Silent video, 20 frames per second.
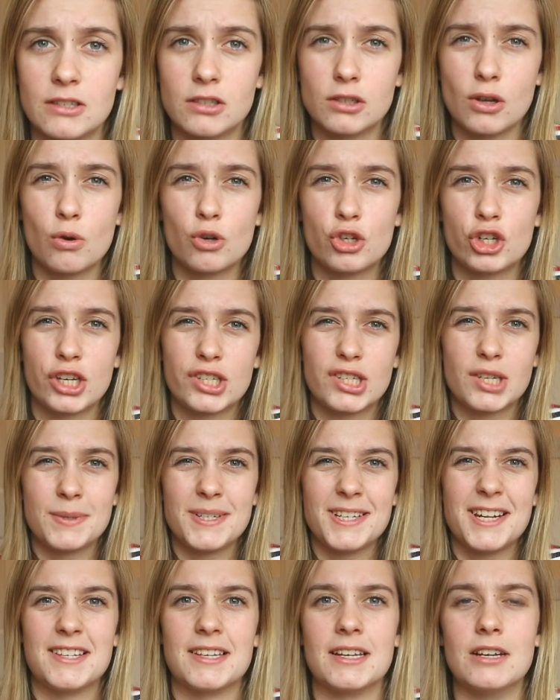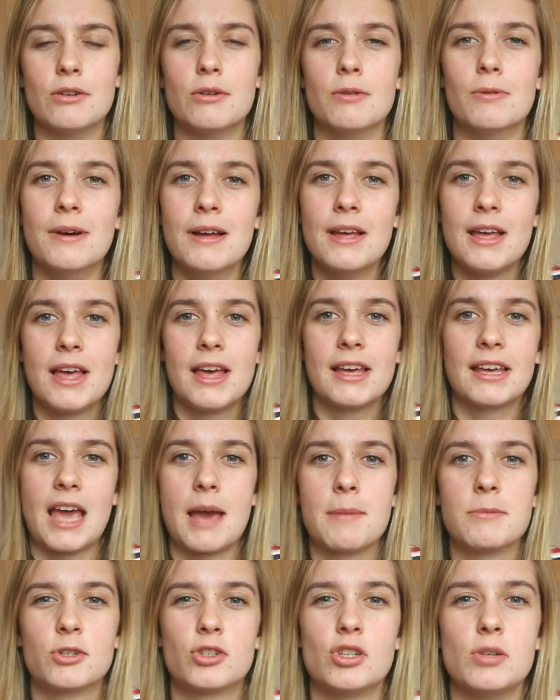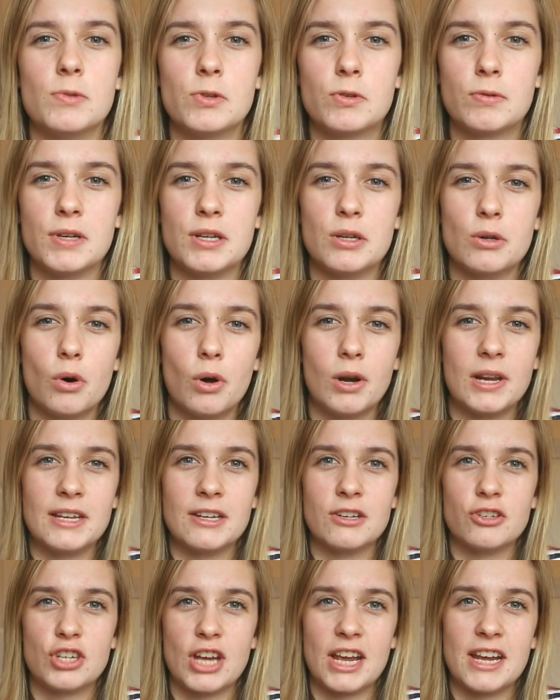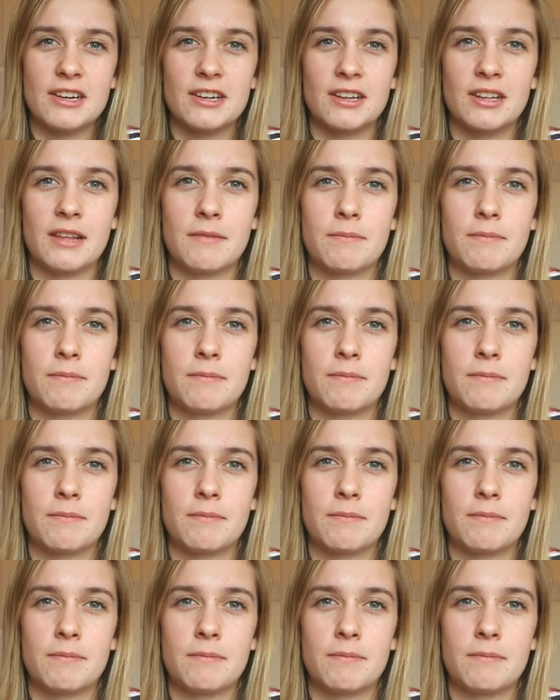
Solskjaer. So I mean there's a little chemistry between Ole and Jadon,